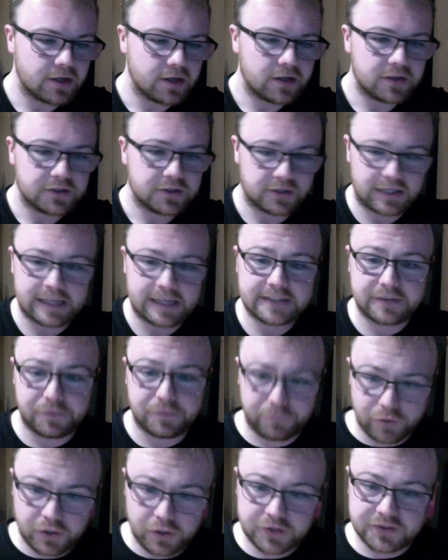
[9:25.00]
So that's the
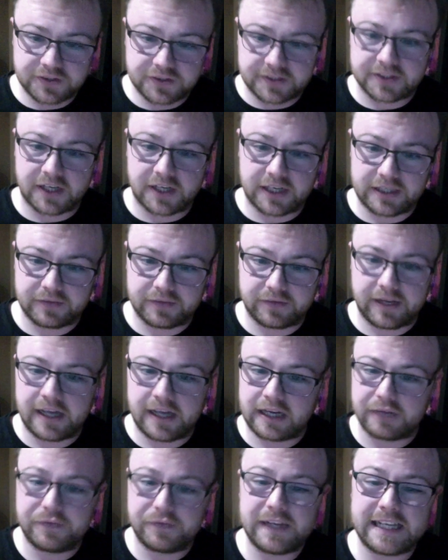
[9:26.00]
first design of it, and
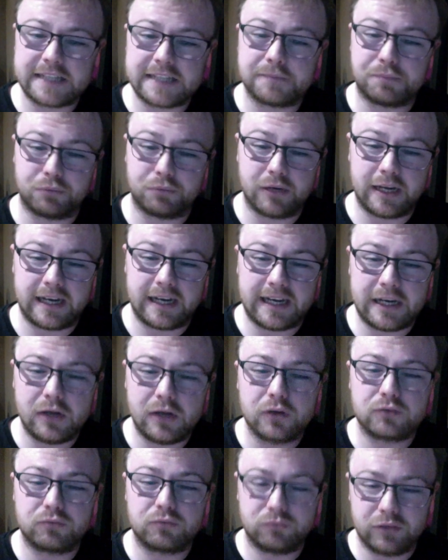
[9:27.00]
I think it's brilliant, and it
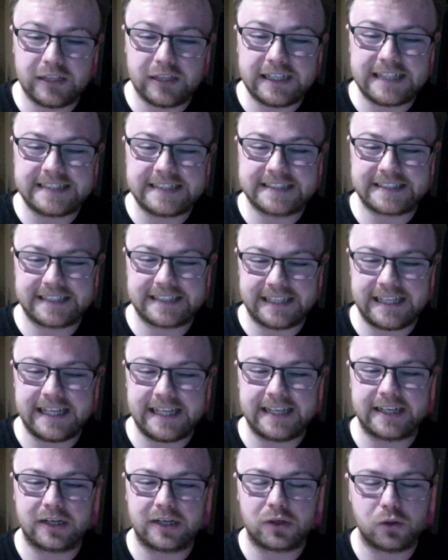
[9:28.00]
looks really
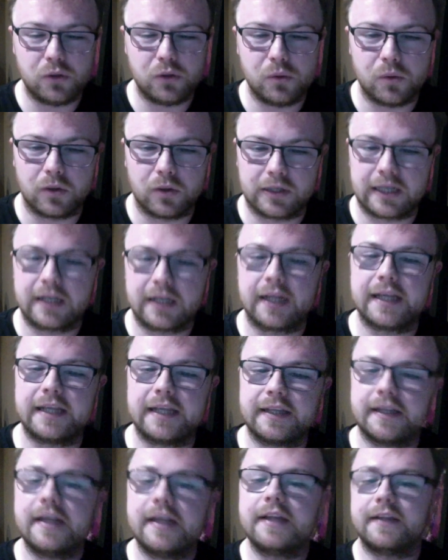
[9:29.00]
sleek and cool. And I like
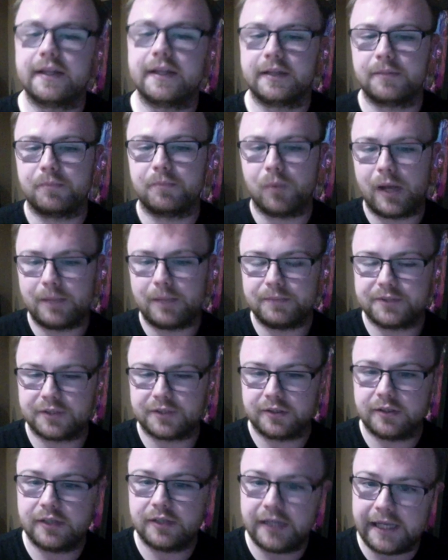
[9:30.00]
that the webs
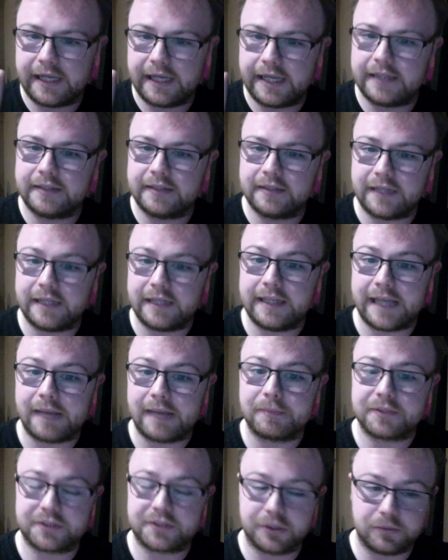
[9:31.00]
in the
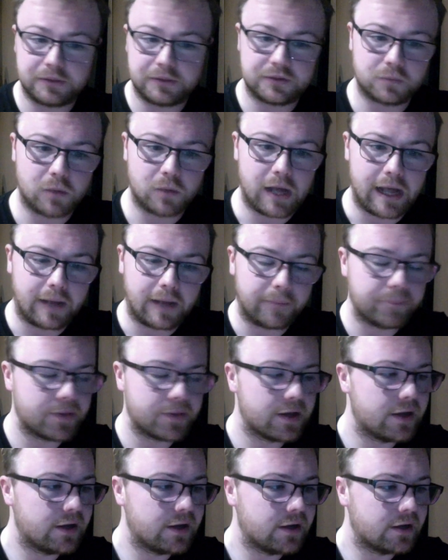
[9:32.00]
episode as well
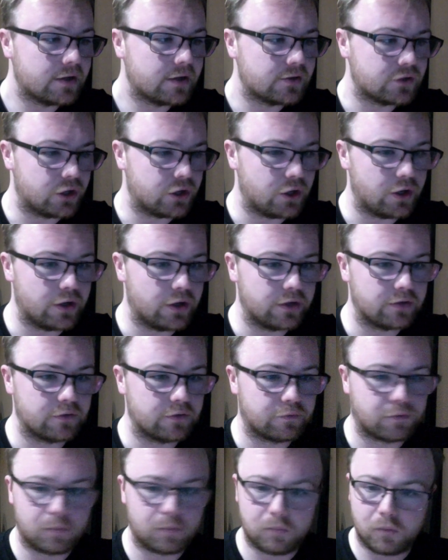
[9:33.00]
turn
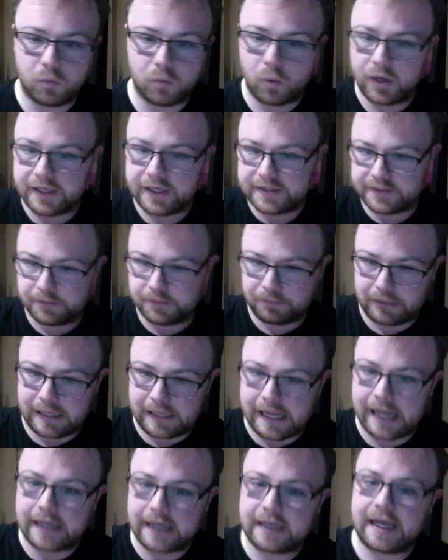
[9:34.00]
from white to
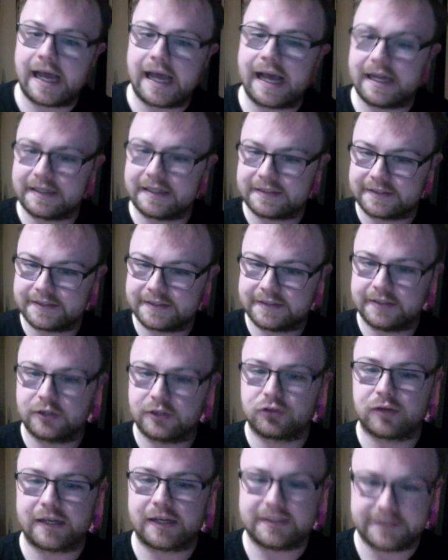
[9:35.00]
black as the
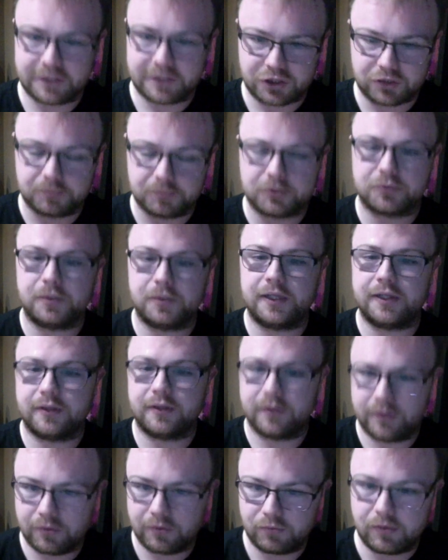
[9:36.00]
transition
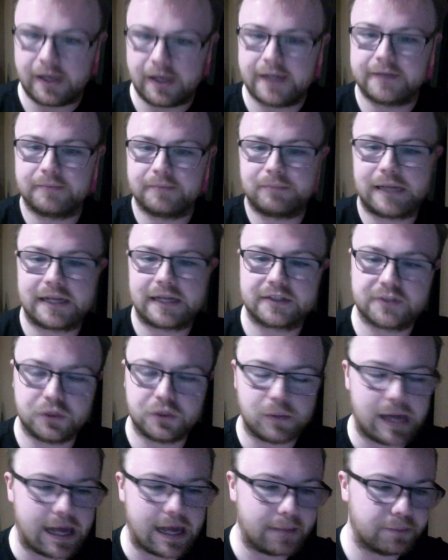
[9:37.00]
between the red and black
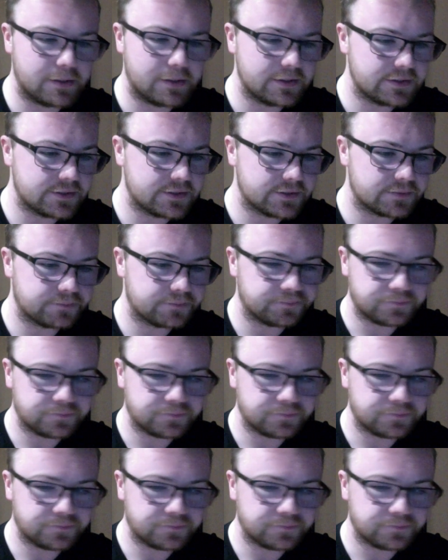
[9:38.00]
suit happens.